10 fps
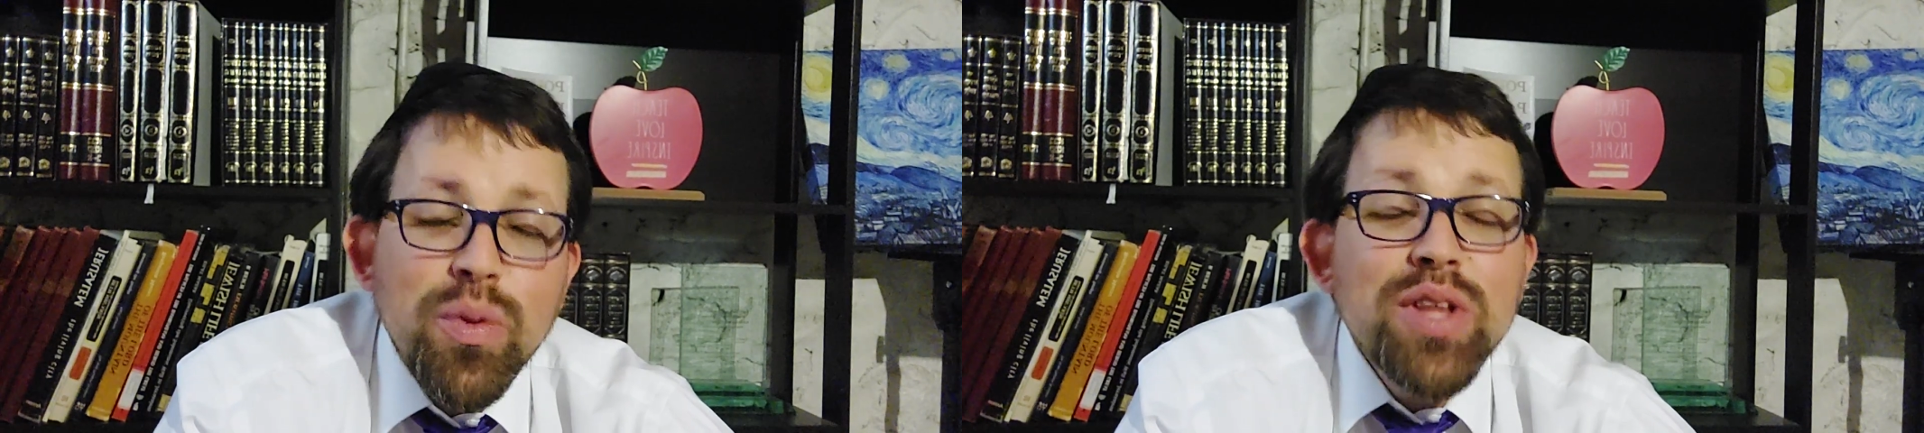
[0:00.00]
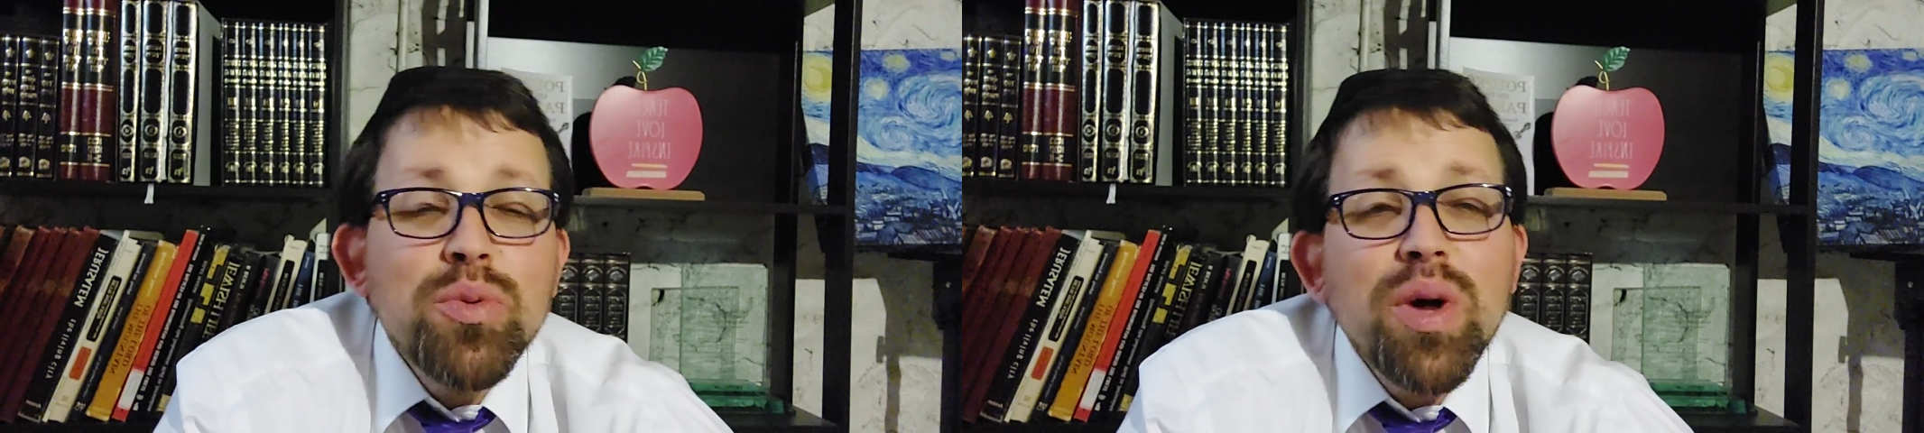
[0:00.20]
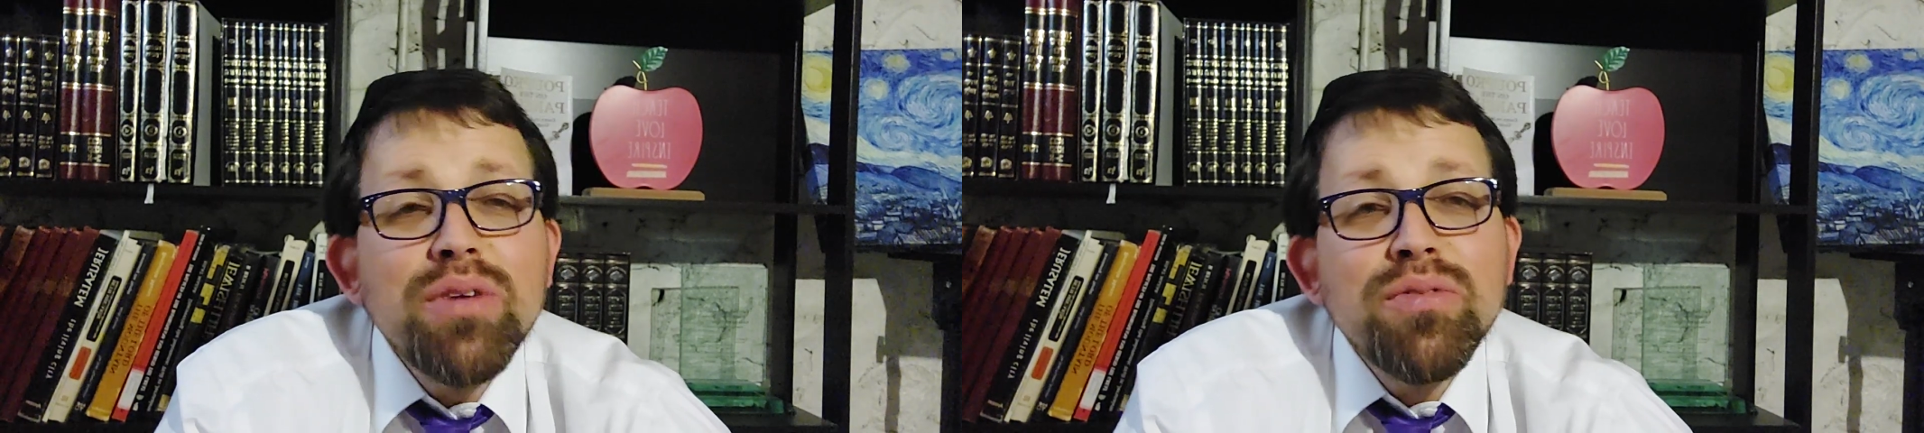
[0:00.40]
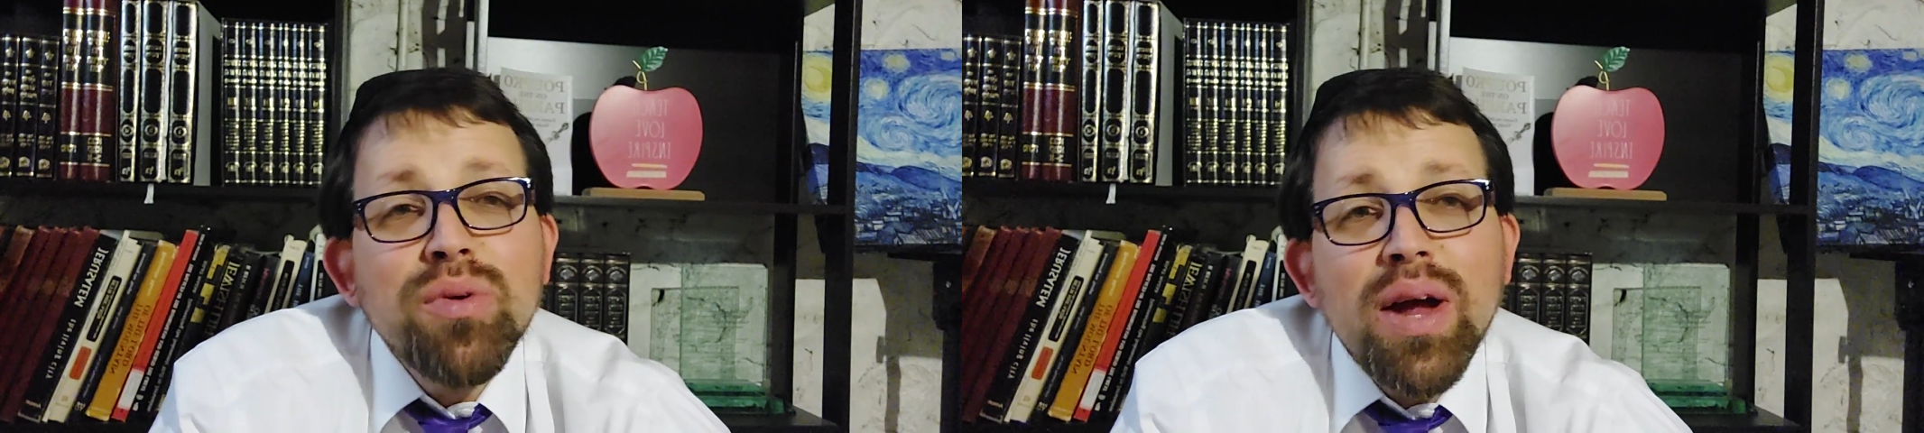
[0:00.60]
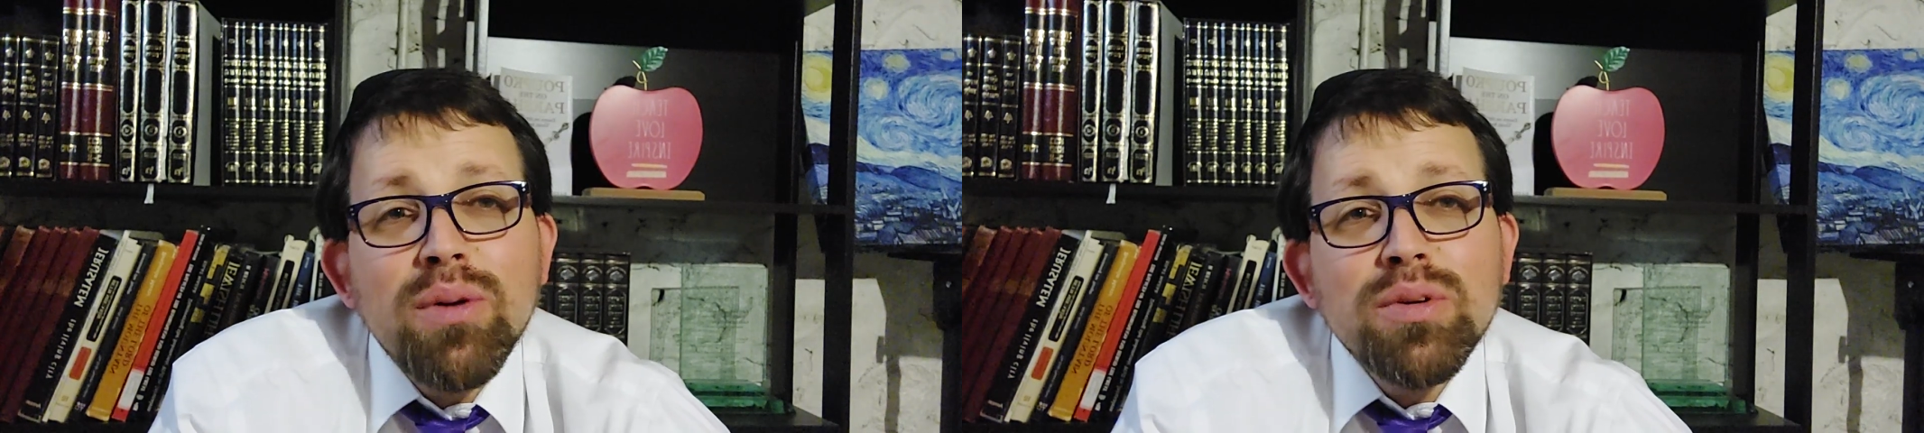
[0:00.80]
Wait
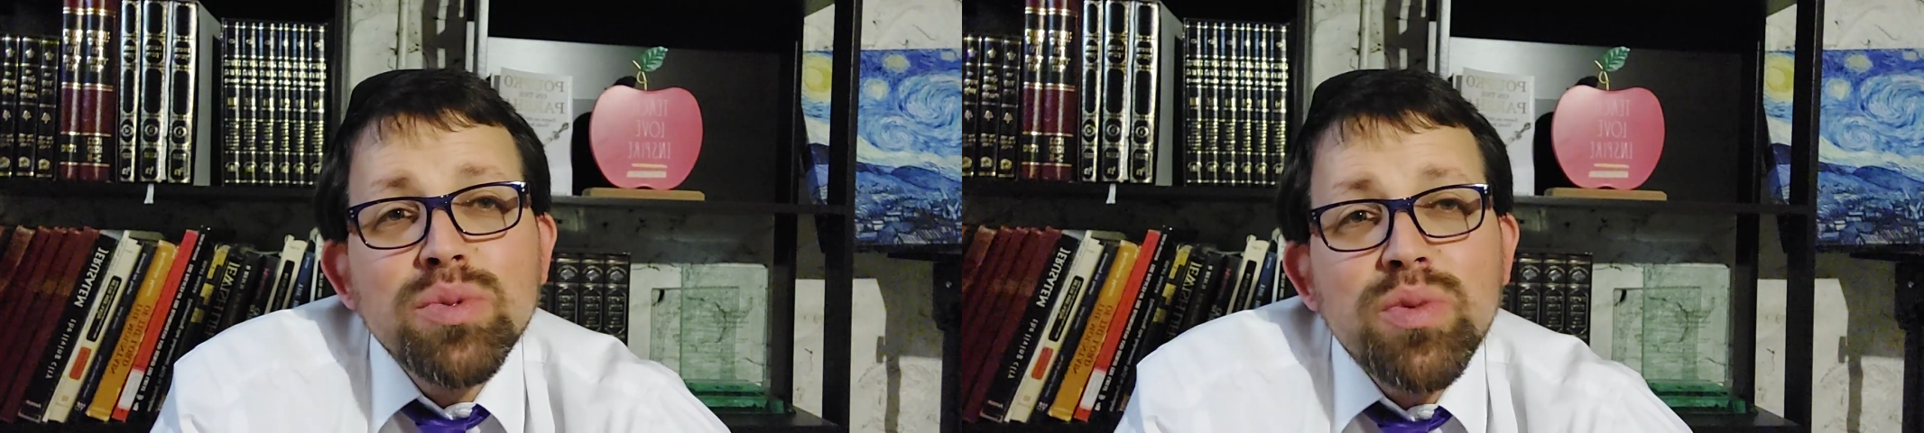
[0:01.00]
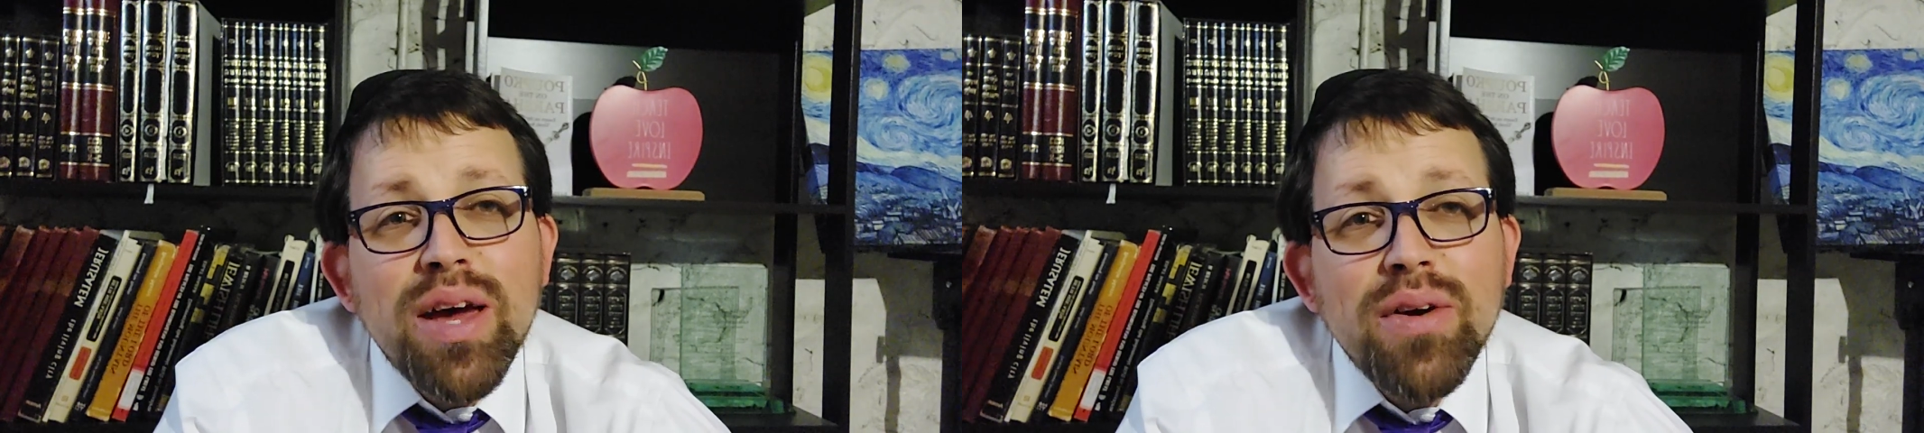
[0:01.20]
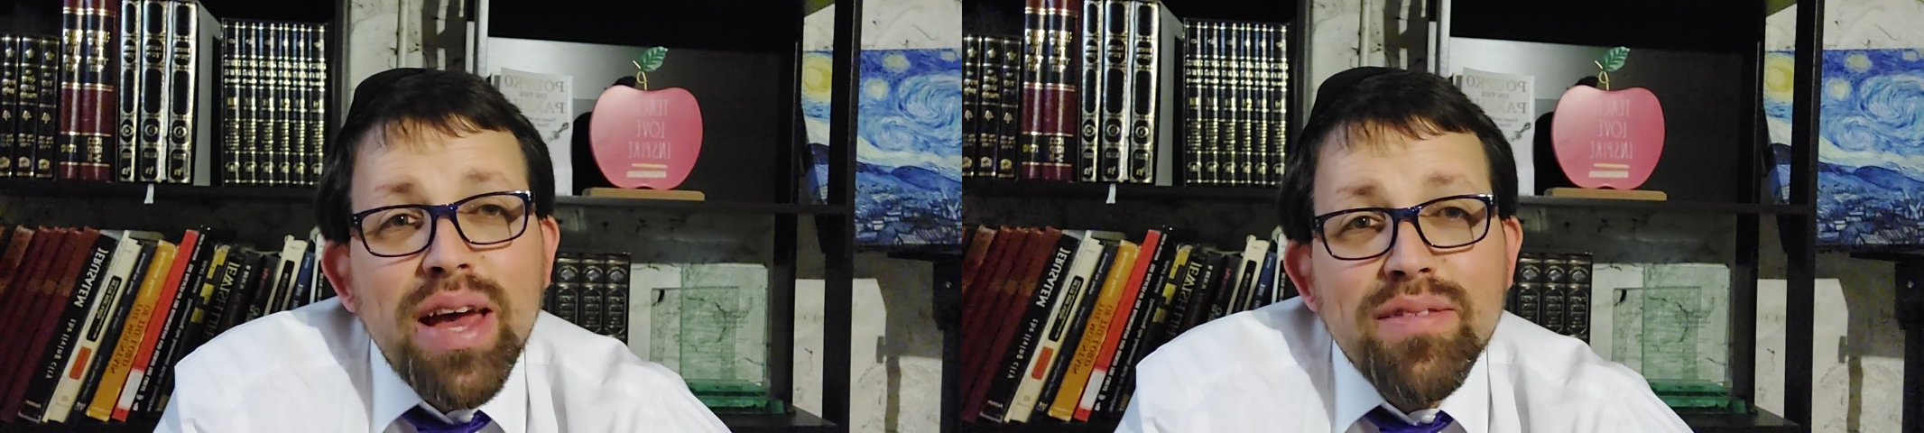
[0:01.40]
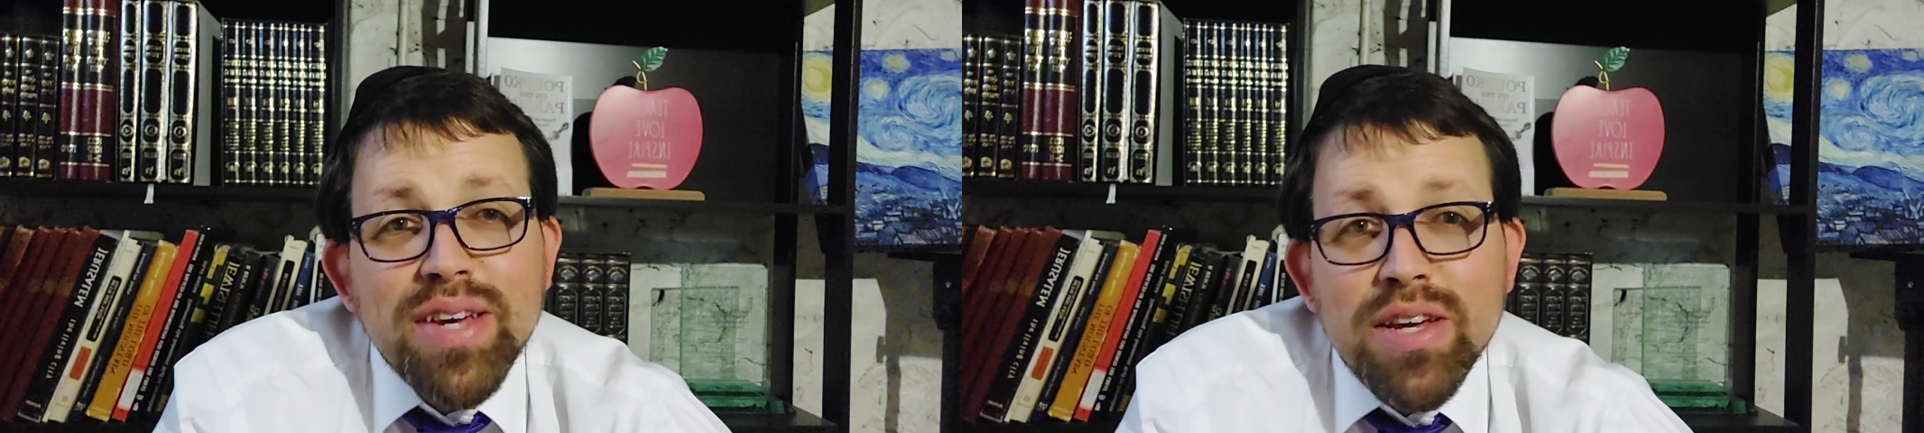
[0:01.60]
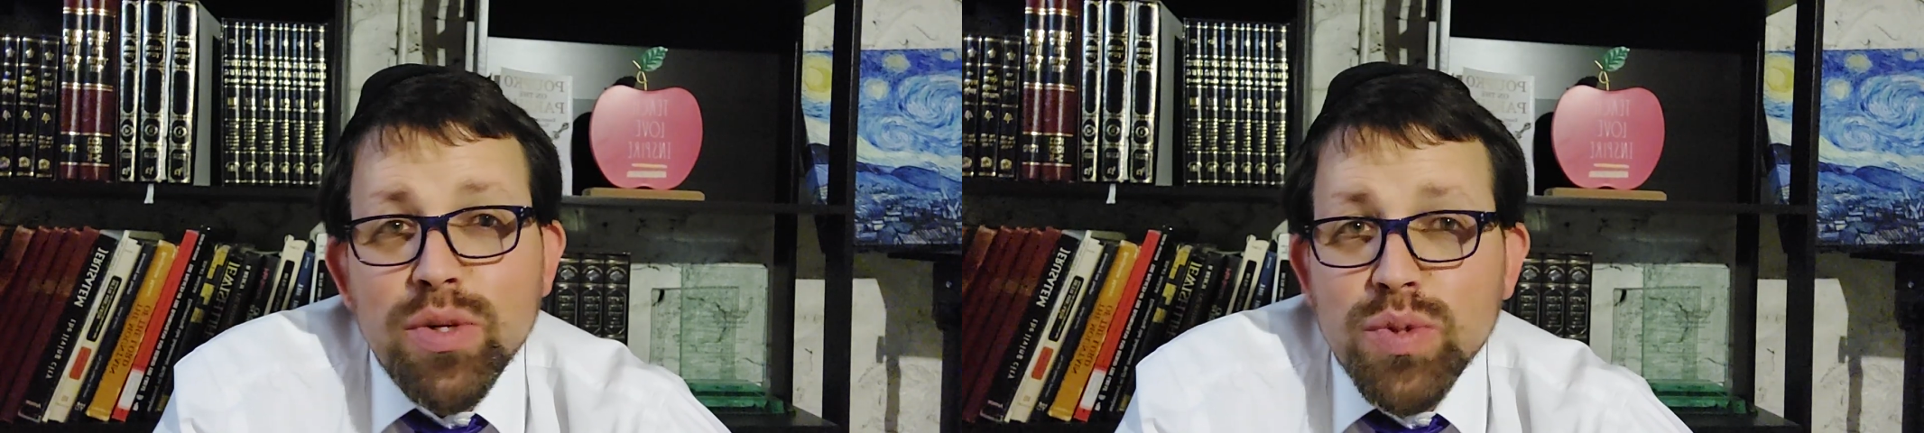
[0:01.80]
24 hours without
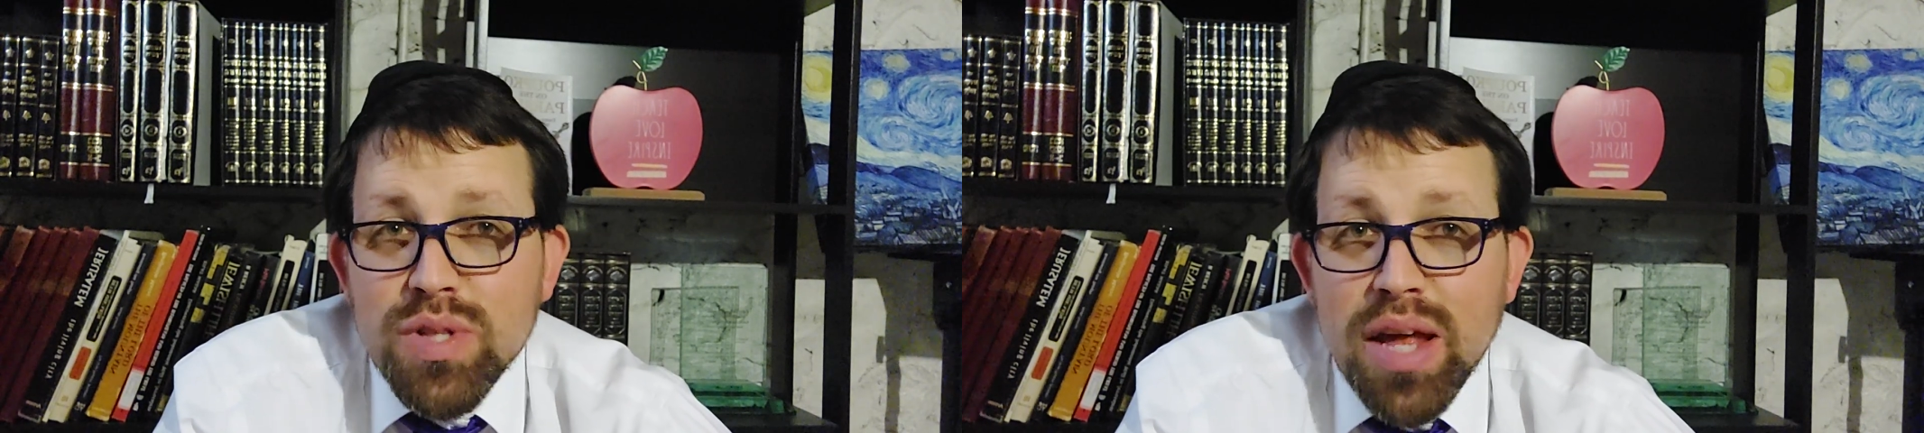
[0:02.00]
having it used.